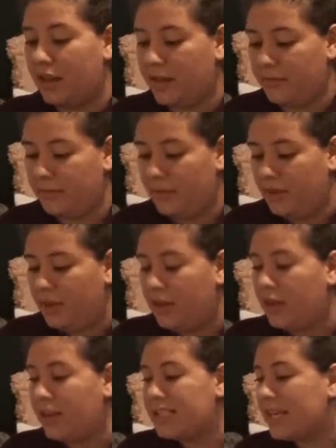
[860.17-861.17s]
I'm,
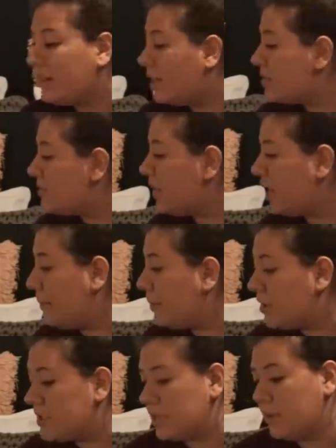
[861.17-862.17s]
you know, I take things very
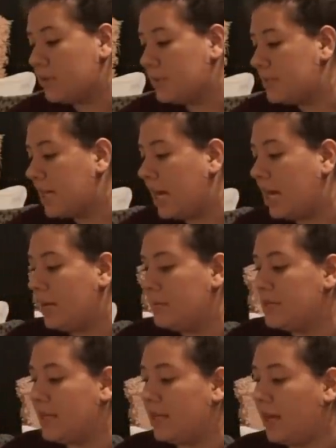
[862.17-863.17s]
personal
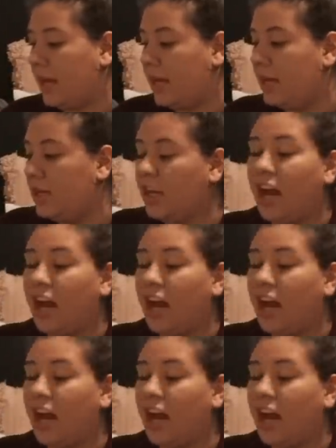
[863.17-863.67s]
sometimes and I,